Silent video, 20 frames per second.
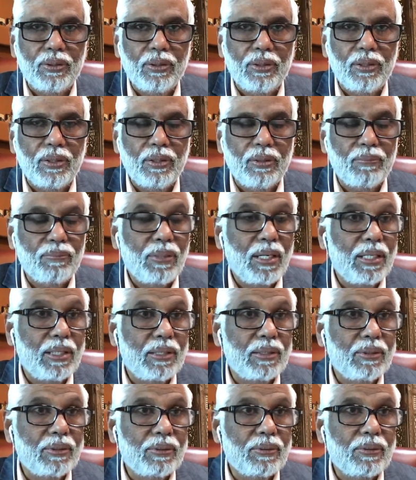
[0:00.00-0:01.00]
I'm
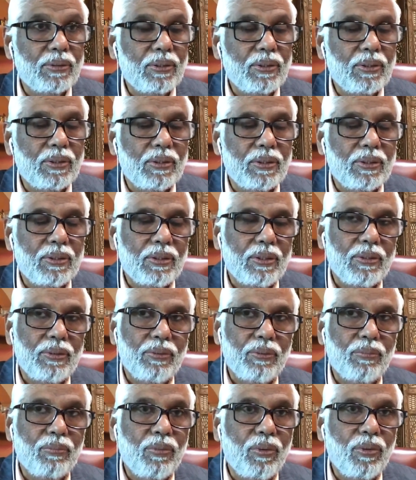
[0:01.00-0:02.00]
planning to
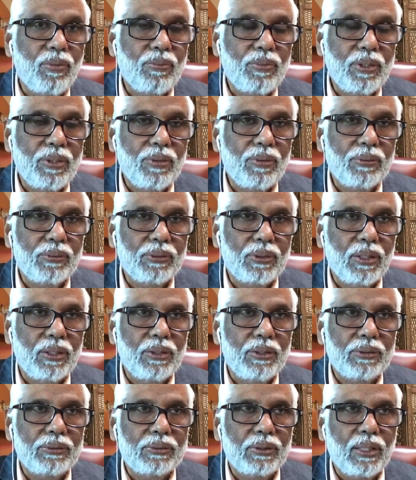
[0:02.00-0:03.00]
do more videos on
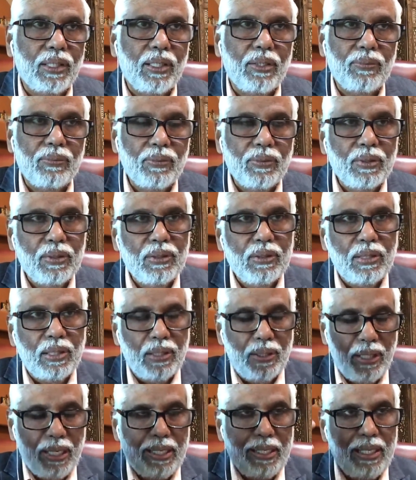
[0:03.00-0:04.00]
this, how
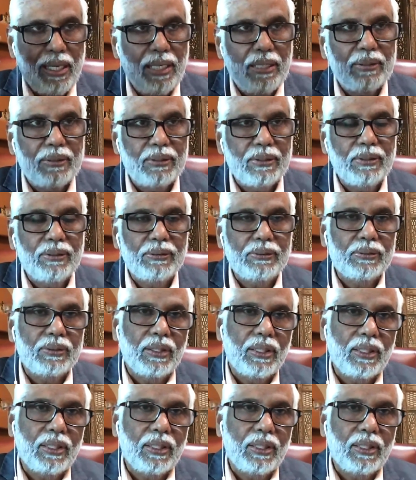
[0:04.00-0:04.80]
radiations